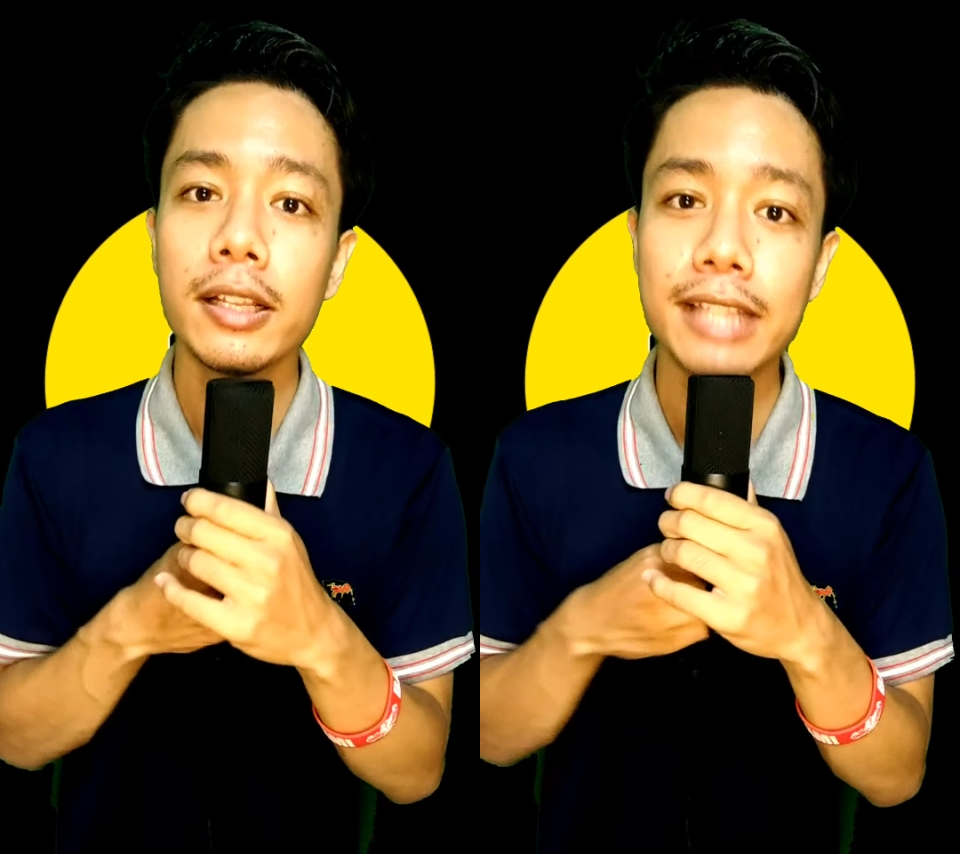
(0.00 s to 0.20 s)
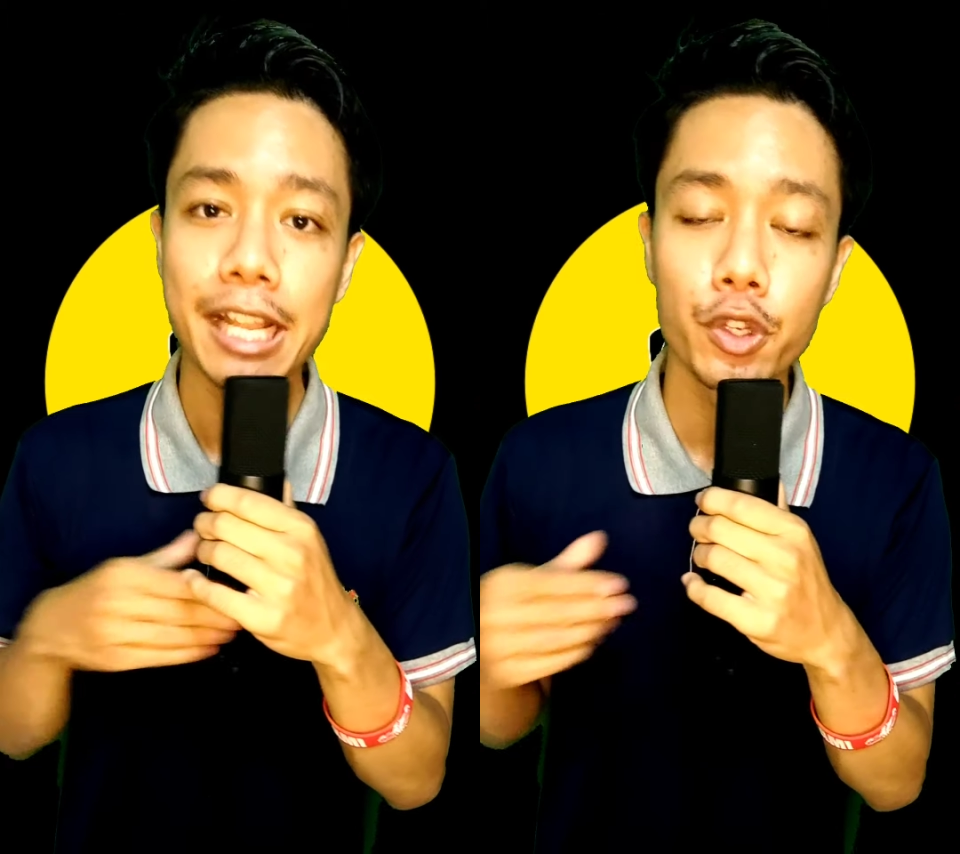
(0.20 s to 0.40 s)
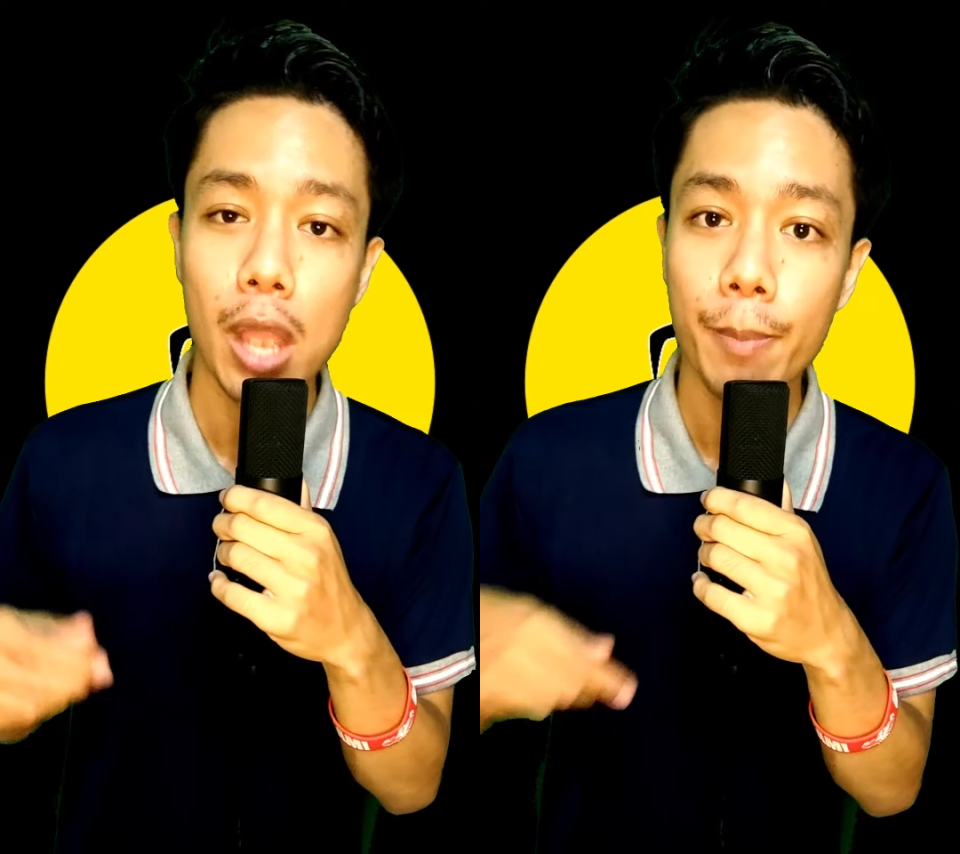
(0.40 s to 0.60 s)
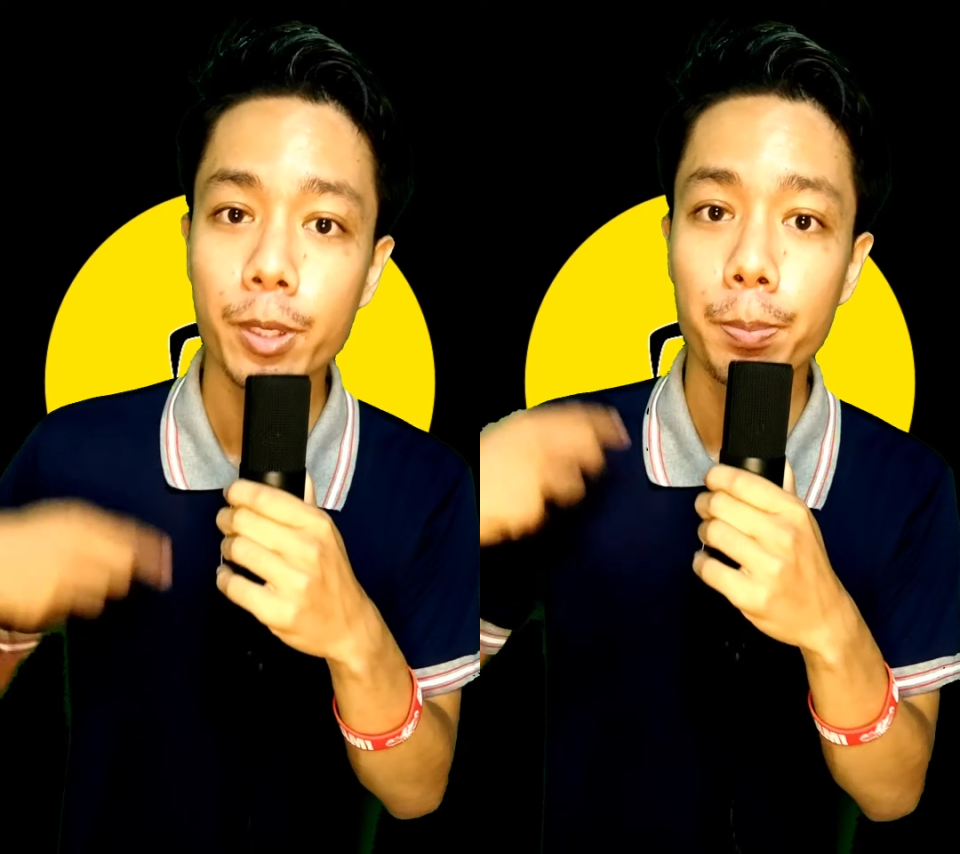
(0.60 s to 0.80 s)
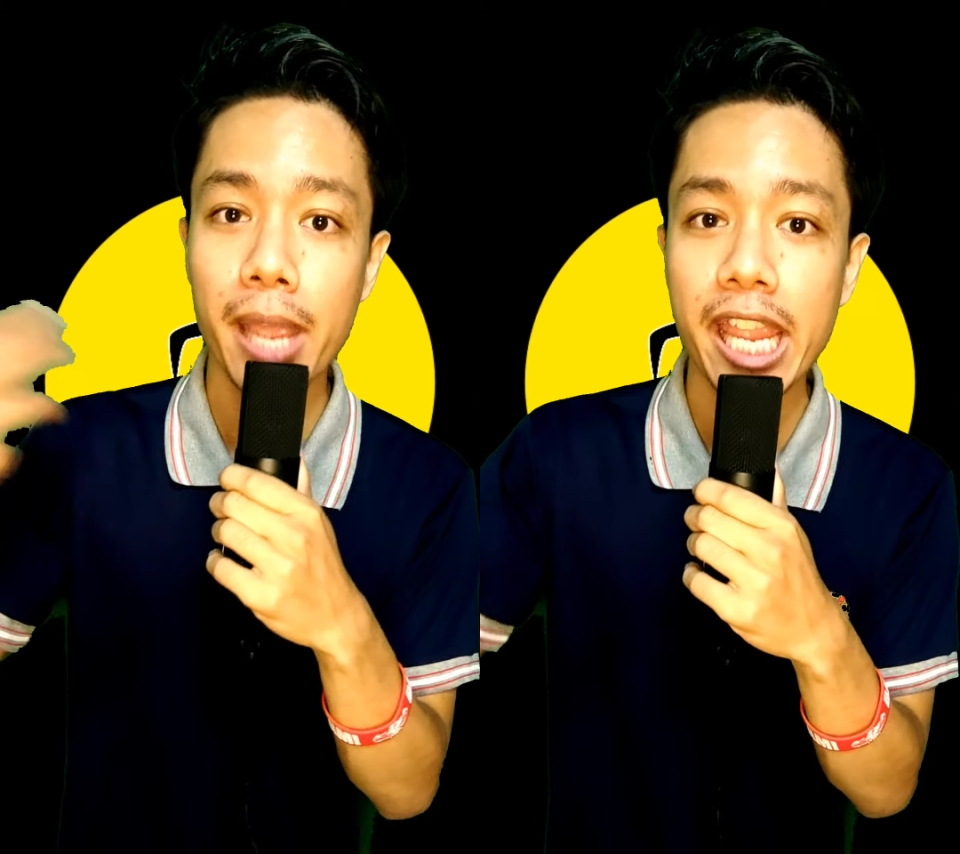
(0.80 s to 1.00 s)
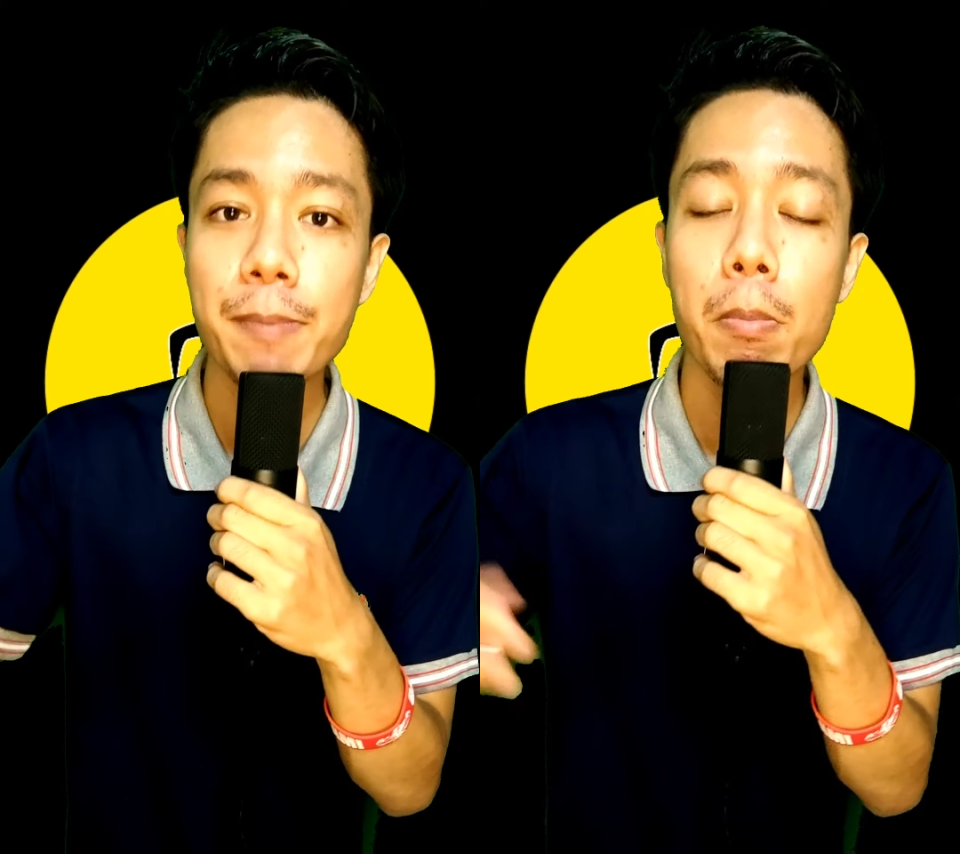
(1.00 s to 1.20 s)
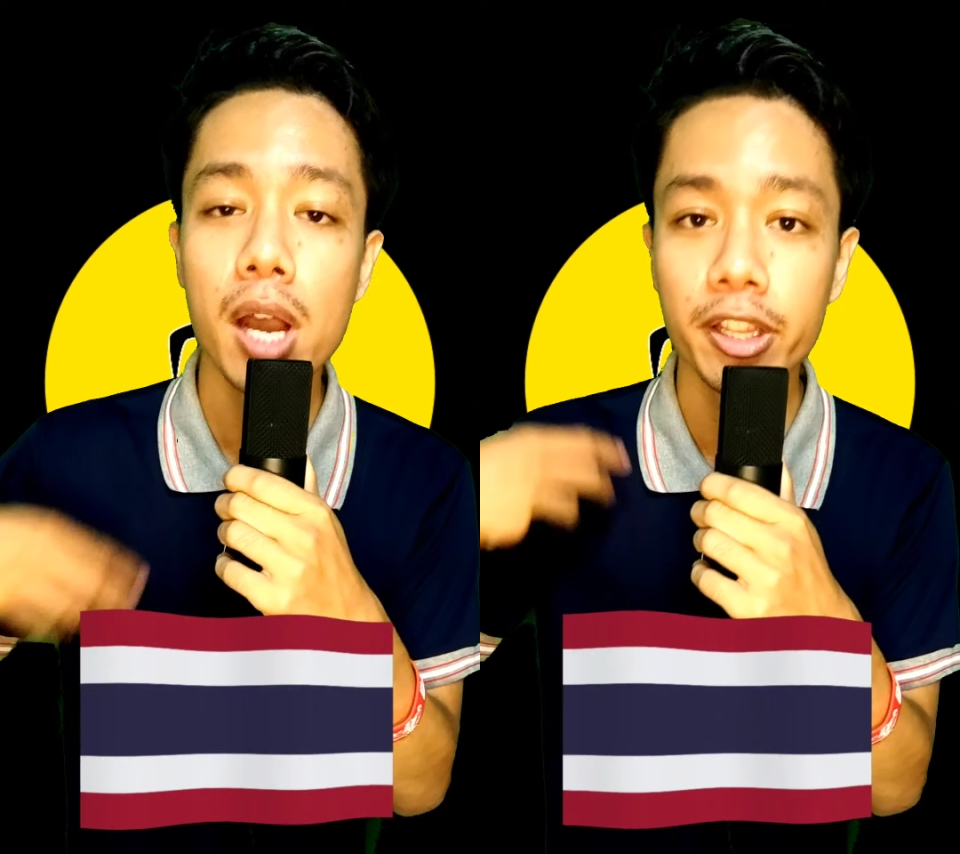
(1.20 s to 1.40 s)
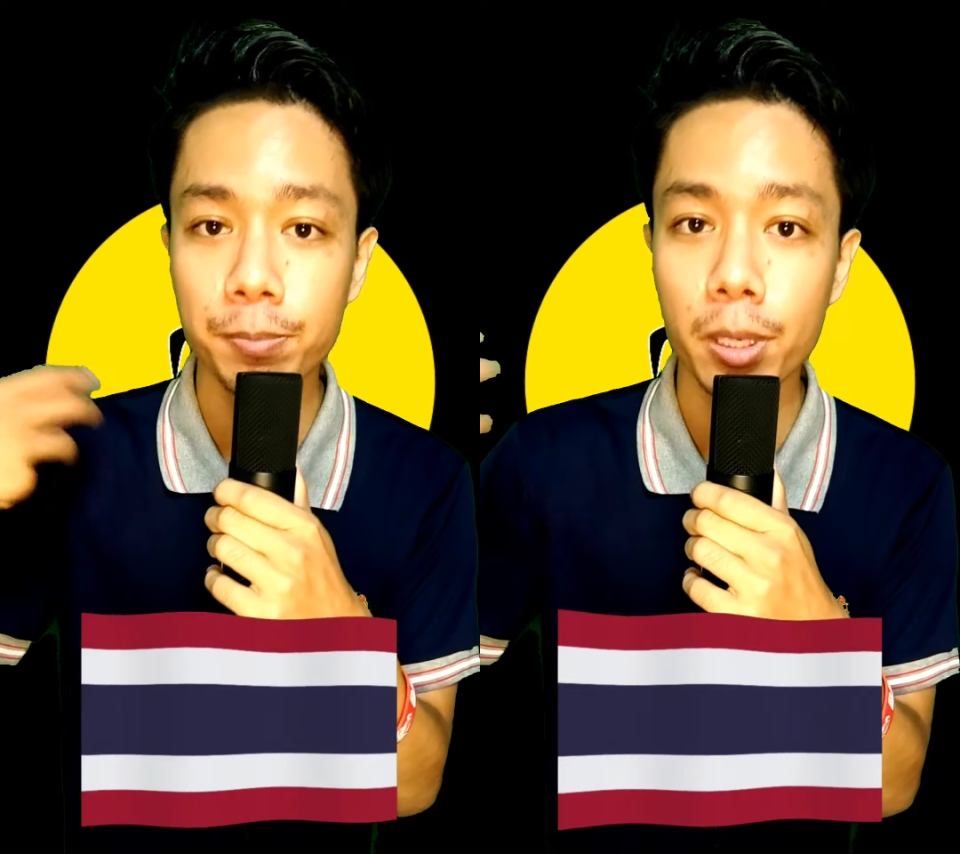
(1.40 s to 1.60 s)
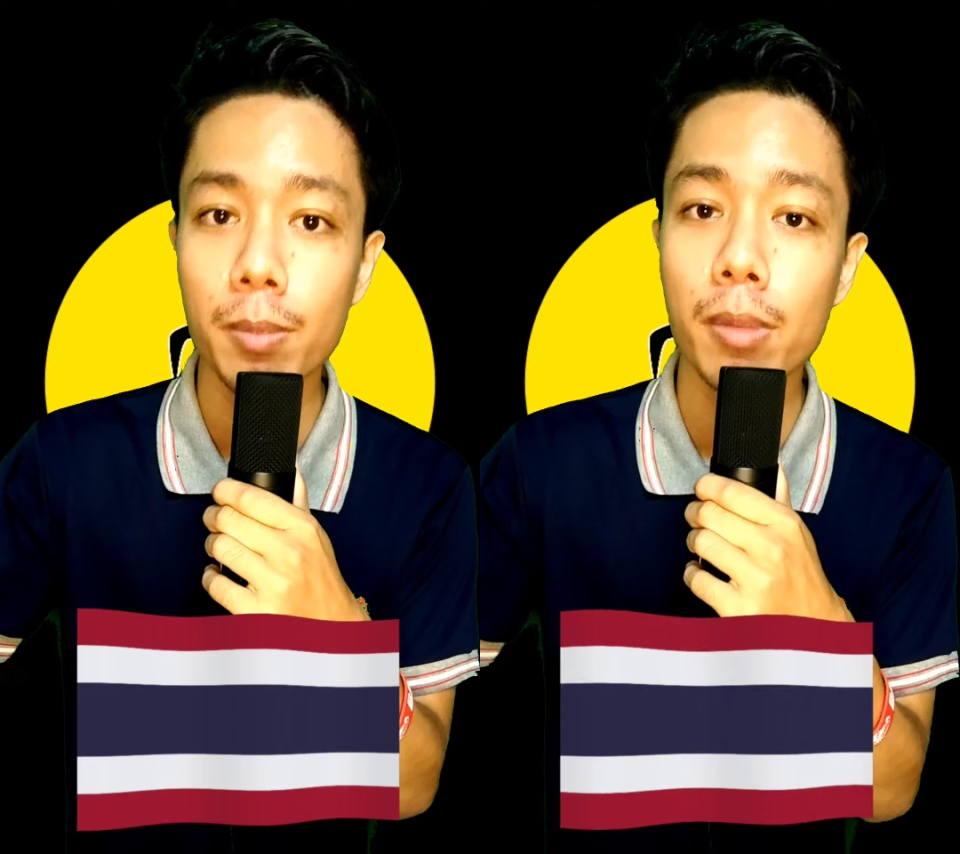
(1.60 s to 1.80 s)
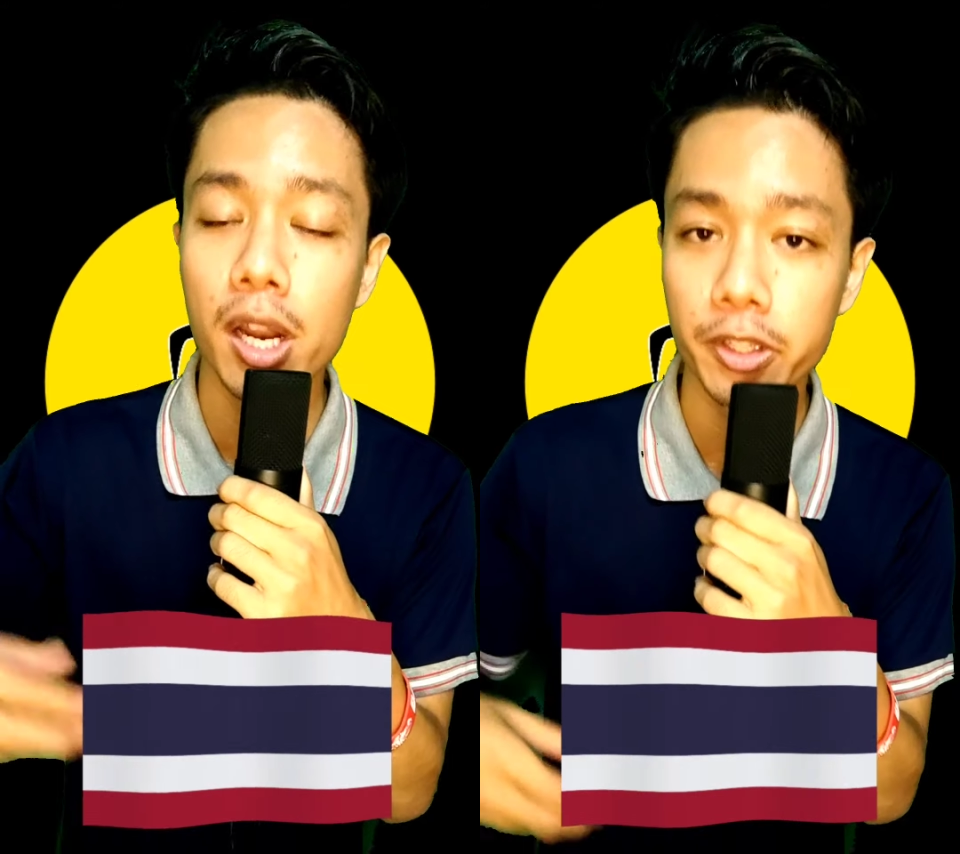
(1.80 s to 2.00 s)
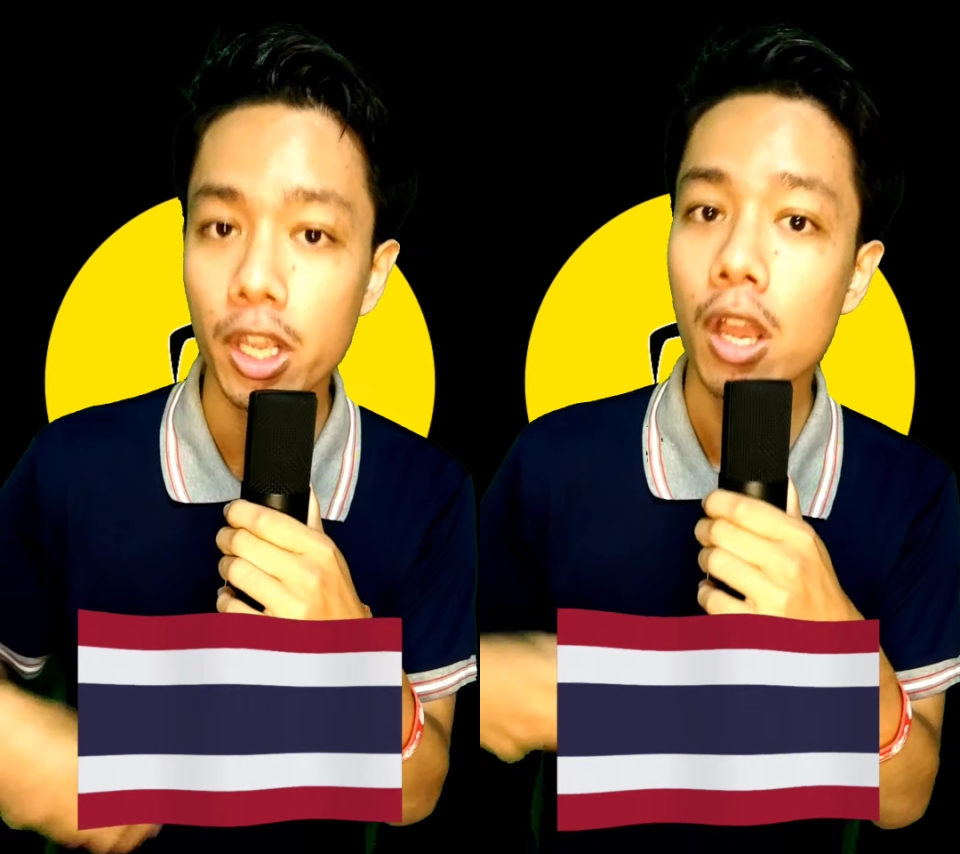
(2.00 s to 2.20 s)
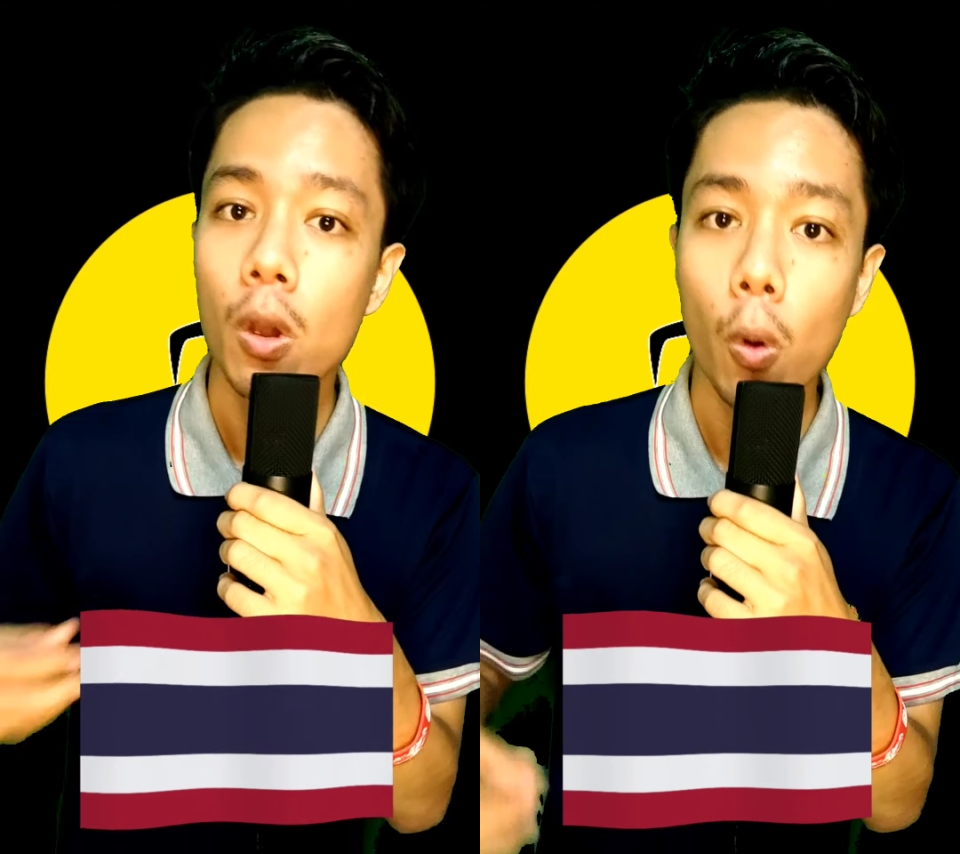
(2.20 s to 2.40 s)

that you have to pay month per month